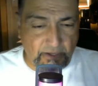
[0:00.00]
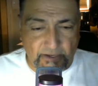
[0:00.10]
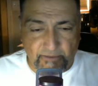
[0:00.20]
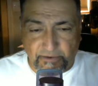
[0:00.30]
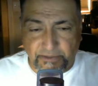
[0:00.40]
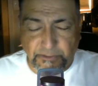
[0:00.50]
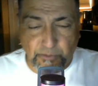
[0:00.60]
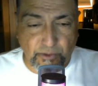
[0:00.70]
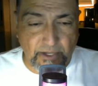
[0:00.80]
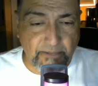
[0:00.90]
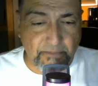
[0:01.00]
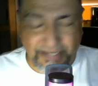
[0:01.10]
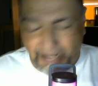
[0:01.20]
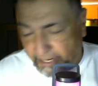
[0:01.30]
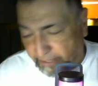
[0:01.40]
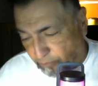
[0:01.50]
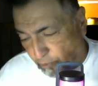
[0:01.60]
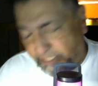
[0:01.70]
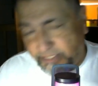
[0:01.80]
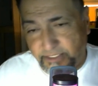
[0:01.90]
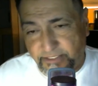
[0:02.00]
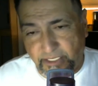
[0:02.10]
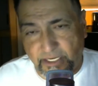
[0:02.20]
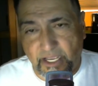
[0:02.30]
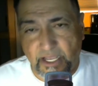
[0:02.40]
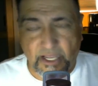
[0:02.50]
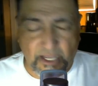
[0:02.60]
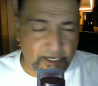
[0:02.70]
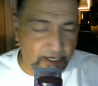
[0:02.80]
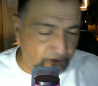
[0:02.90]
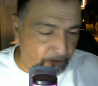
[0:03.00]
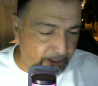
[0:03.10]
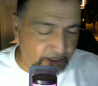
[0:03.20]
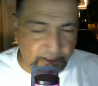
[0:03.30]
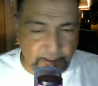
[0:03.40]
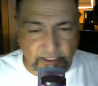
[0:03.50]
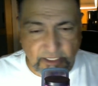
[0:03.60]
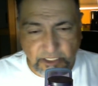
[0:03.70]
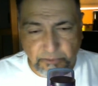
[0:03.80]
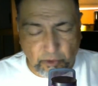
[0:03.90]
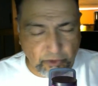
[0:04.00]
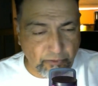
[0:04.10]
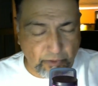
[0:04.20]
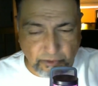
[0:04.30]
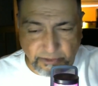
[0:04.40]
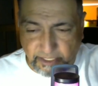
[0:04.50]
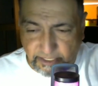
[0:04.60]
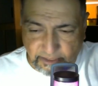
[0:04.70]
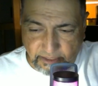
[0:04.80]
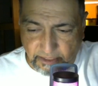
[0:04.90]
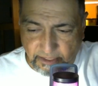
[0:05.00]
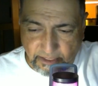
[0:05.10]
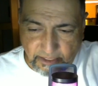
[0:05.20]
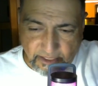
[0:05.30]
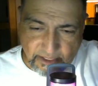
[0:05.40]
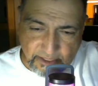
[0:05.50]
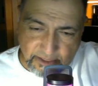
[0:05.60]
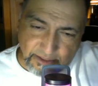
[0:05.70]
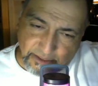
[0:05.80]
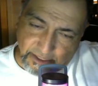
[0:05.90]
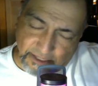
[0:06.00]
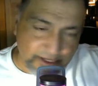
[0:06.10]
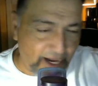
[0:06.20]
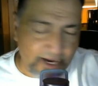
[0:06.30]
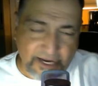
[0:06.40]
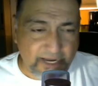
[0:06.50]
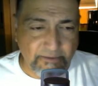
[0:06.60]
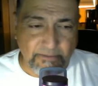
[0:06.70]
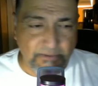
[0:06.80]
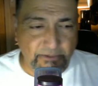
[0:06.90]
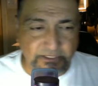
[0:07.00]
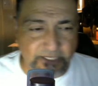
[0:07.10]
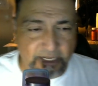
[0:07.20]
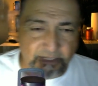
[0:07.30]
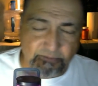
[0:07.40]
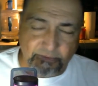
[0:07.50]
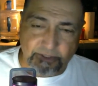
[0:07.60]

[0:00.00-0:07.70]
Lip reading: very smoothly, but I avoided Cecilia. I went and spoke to Rosie and the other guy, I can't remember his name,